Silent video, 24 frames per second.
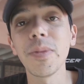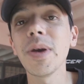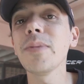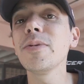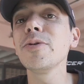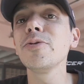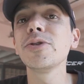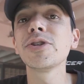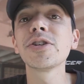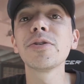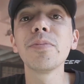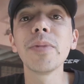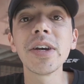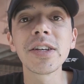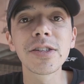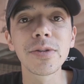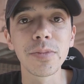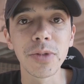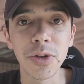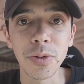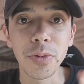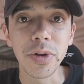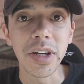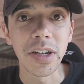Maybe we should make
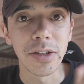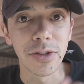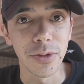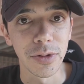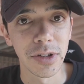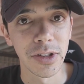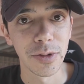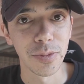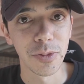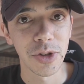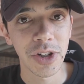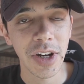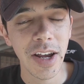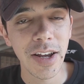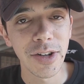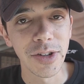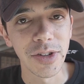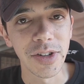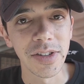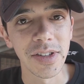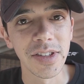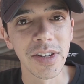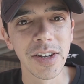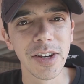some tweaks or some
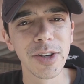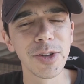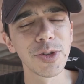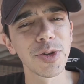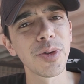changes